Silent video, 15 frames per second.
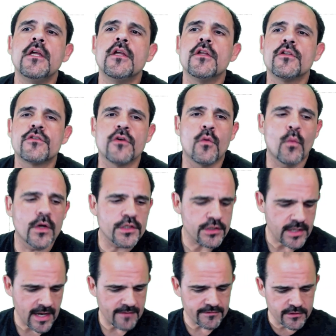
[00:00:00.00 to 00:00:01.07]
So what
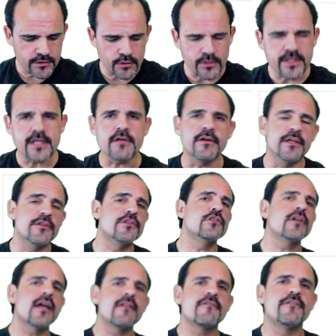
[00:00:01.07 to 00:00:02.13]
you have to do here is you
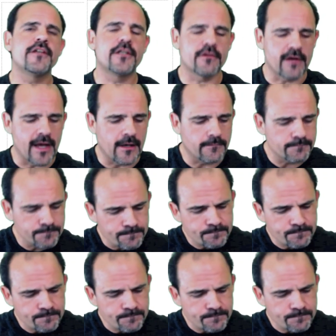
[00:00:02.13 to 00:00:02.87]
got to figure out,